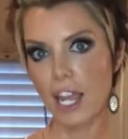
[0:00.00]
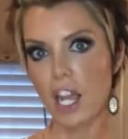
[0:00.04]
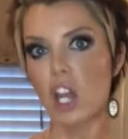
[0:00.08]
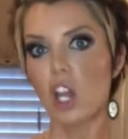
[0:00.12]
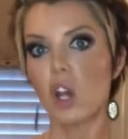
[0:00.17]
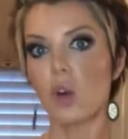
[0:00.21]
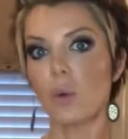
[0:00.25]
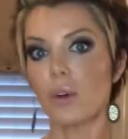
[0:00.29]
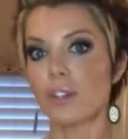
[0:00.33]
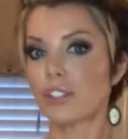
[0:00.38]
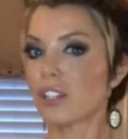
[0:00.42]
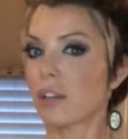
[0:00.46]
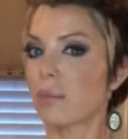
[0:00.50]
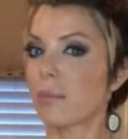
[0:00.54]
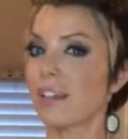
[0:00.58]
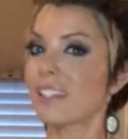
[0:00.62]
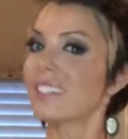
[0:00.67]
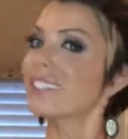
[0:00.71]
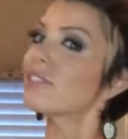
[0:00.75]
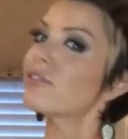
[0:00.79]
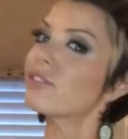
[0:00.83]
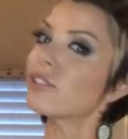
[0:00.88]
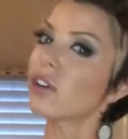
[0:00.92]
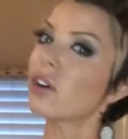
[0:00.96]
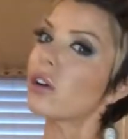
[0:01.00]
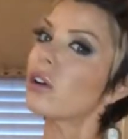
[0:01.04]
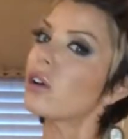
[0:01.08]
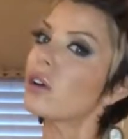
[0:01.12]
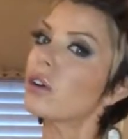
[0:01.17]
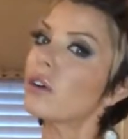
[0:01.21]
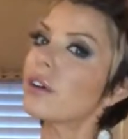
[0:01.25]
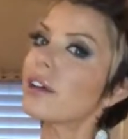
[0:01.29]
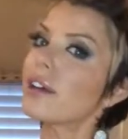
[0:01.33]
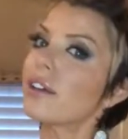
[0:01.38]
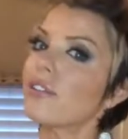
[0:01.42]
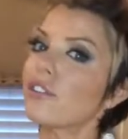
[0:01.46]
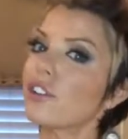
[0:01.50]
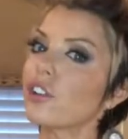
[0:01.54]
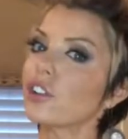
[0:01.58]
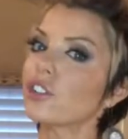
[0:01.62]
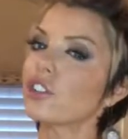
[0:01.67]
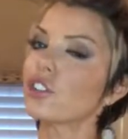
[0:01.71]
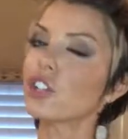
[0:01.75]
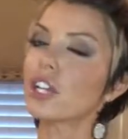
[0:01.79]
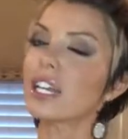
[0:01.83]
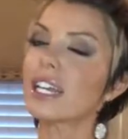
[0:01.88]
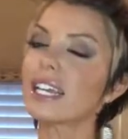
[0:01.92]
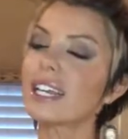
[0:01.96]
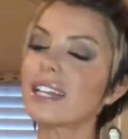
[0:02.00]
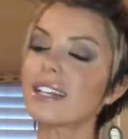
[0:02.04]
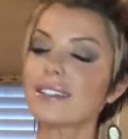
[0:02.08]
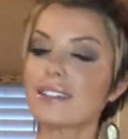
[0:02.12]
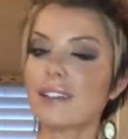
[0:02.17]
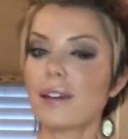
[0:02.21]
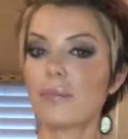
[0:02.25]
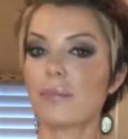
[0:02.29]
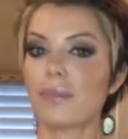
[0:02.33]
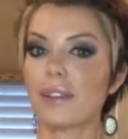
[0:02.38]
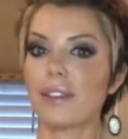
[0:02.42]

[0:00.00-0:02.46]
which can be difficult if you're drinking something